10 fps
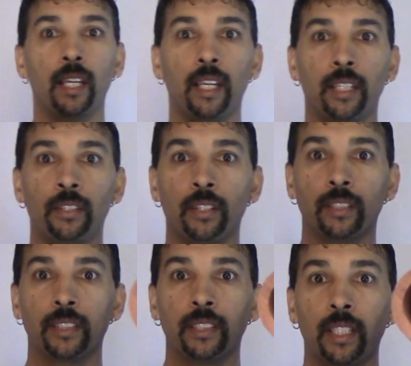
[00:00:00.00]
and you
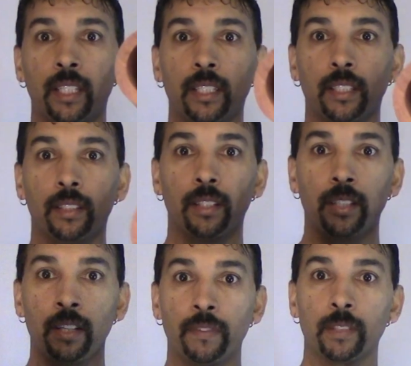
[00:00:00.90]
can see the
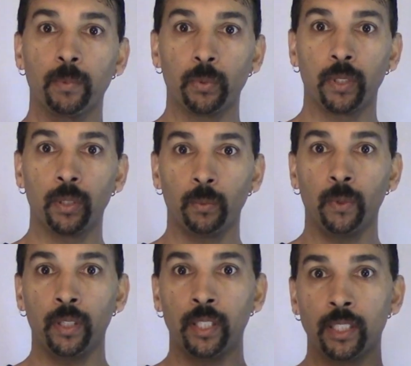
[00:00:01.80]
difference between the
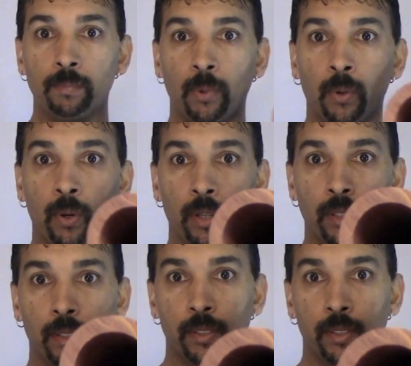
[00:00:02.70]
1-inch bore